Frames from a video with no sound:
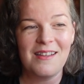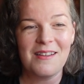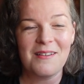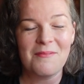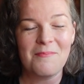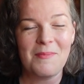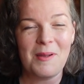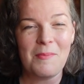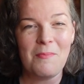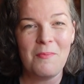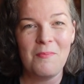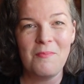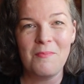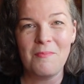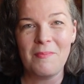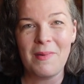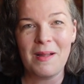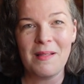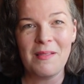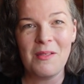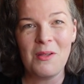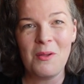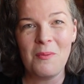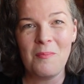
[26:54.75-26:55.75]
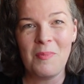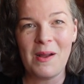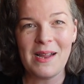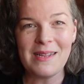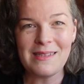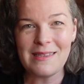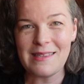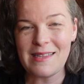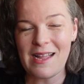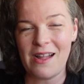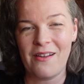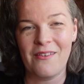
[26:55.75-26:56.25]
my little
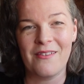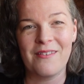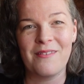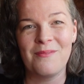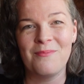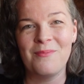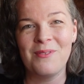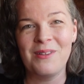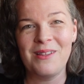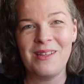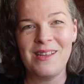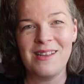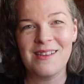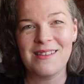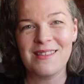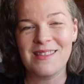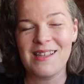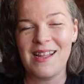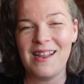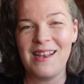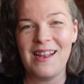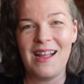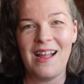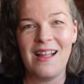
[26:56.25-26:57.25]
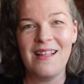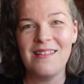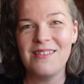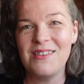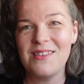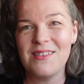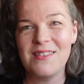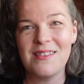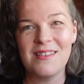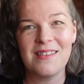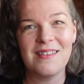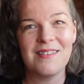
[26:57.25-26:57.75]
brains out. I'm really excited.
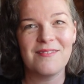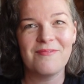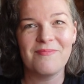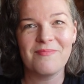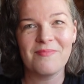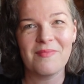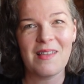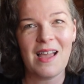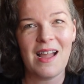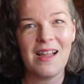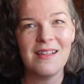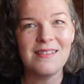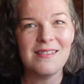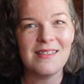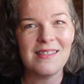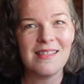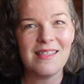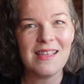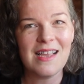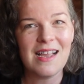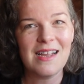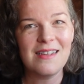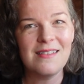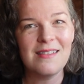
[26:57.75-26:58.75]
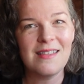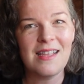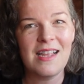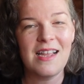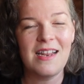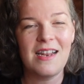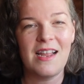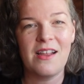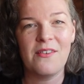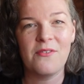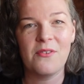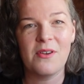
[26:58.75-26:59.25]
I think I say
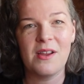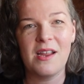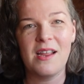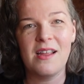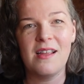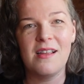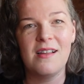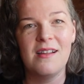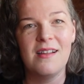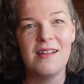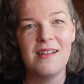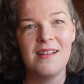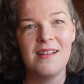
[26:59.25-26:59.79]
it every